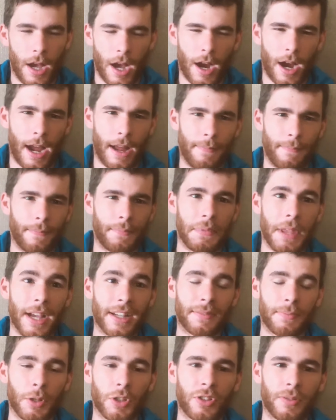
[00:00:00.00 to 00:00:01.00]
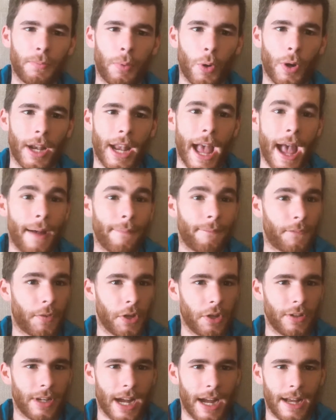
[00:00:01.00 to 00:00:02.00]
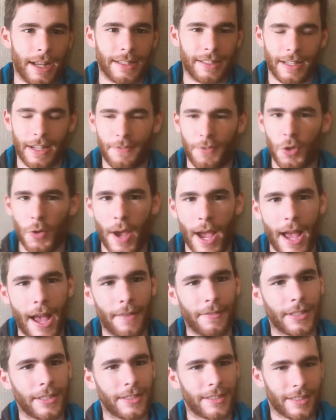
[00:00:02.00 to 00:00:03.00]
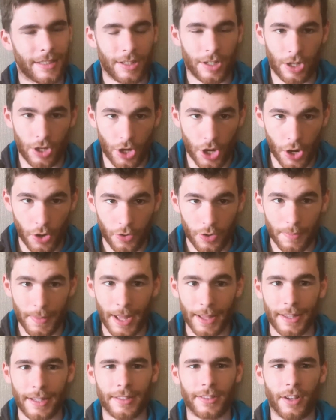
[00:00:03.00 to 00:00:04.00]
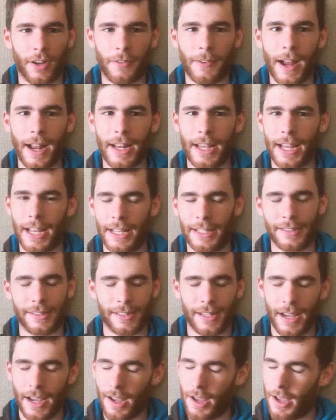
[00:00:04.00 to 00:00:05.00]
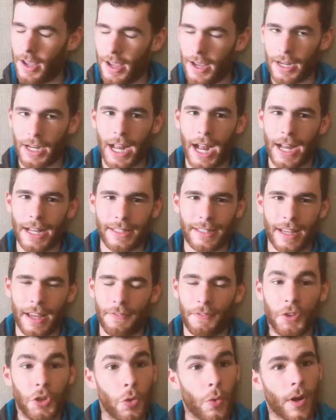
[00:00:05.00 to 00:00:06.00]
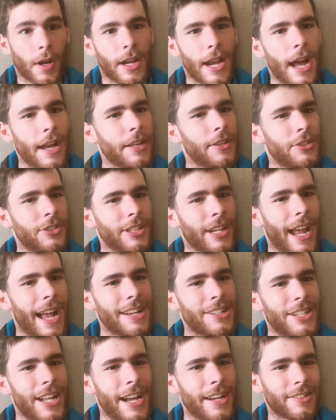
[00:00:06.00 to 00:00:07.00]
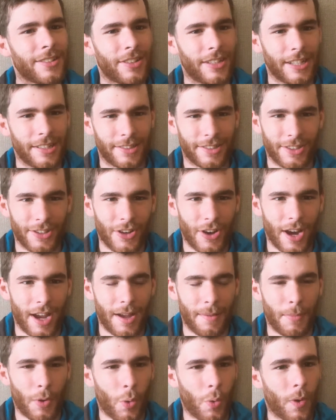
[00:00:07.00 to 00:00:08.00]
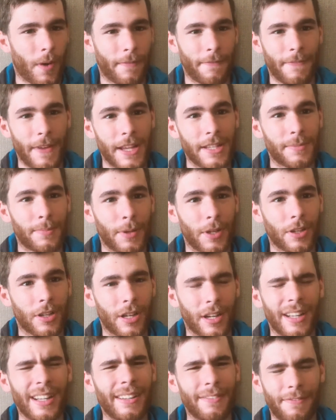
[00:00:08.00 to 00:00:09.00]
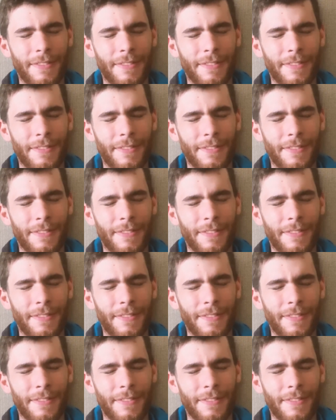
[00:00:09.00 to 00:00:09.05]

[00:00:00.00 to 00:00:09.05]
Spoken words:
All right, next most important app for you guys, if you haven't known about this already, is Guys, if you are not using hashtags on Instagram or Facebook